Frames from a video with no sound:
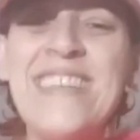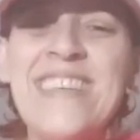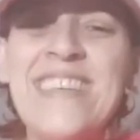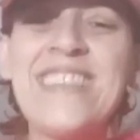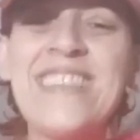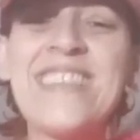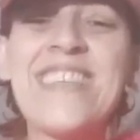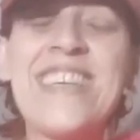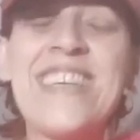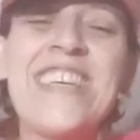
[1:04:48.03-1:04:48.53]

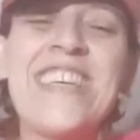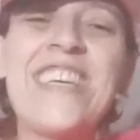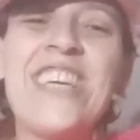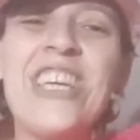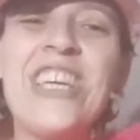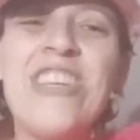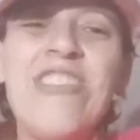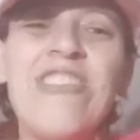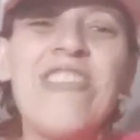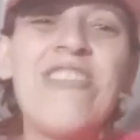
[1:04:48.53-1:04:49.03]
It's like,
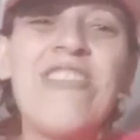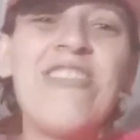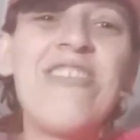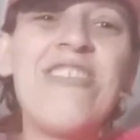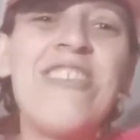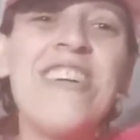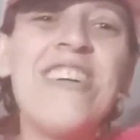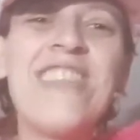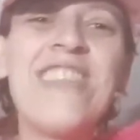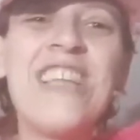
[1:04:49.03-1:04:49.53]
oh,
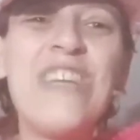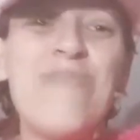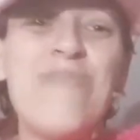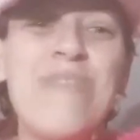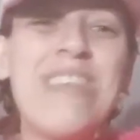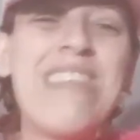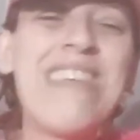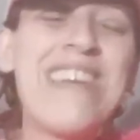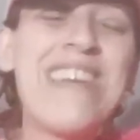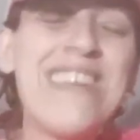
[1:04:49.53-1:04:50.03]
let me
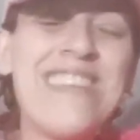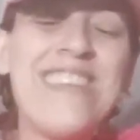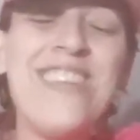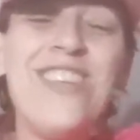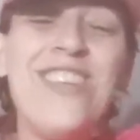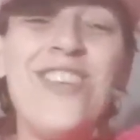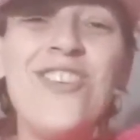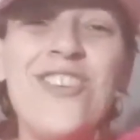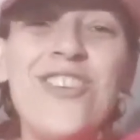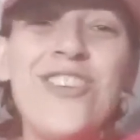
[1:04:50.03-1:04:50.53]

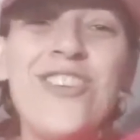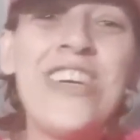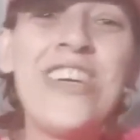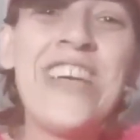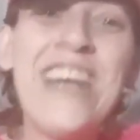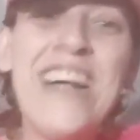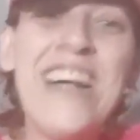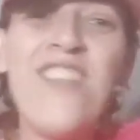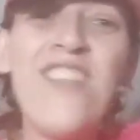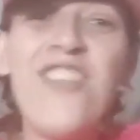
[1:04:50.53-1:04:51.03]
threaten you.
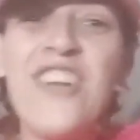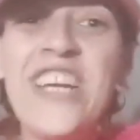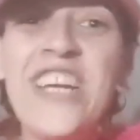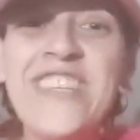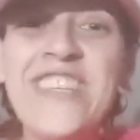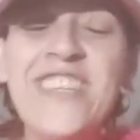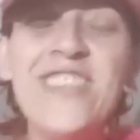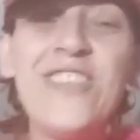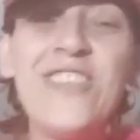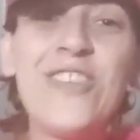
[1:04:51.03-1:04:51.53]
I'll
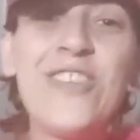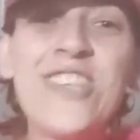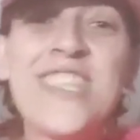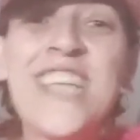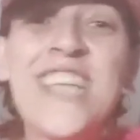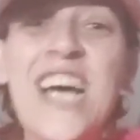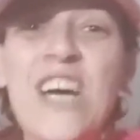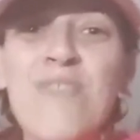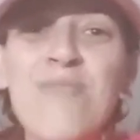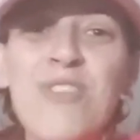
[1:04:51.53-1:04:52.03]
threaten to
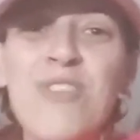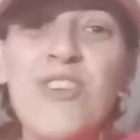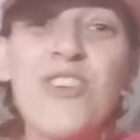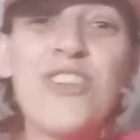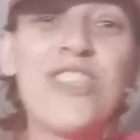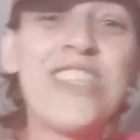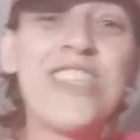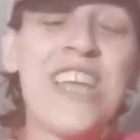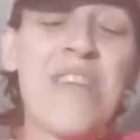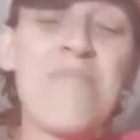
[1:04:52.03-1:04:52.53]
stab you
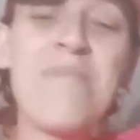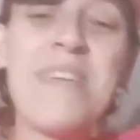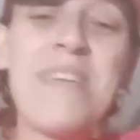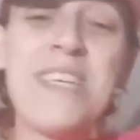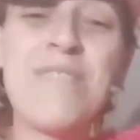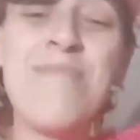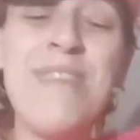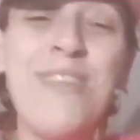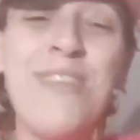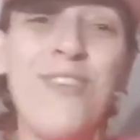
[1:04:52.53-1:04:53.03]
because that makes
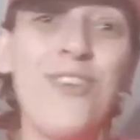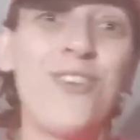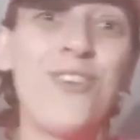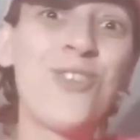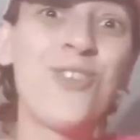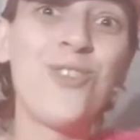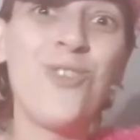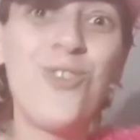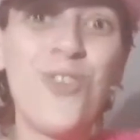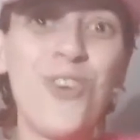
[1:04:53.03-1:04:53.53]
me look
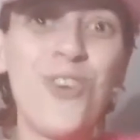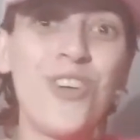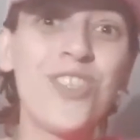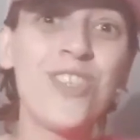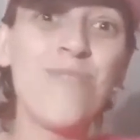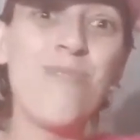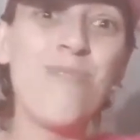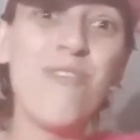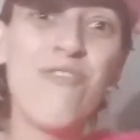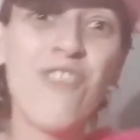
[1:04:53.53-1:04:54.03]
so
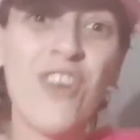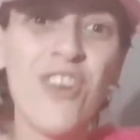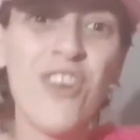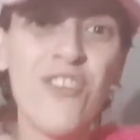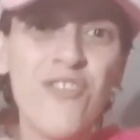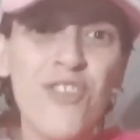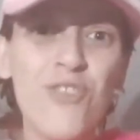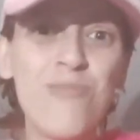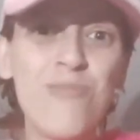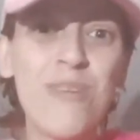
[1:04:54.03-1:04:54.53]
awesome in front
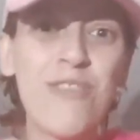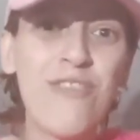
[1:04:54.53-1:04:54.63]
of all my